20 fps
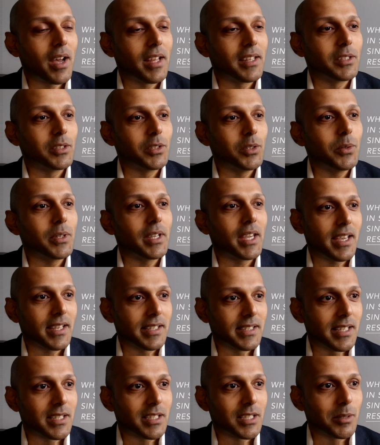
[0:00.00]
and the UK
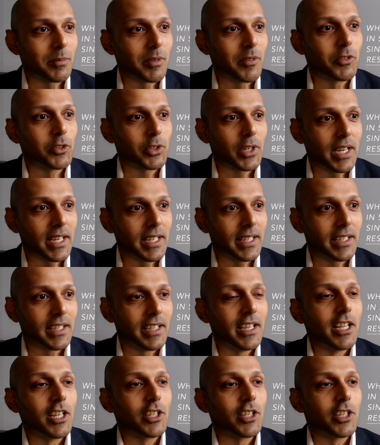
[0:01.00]
system of training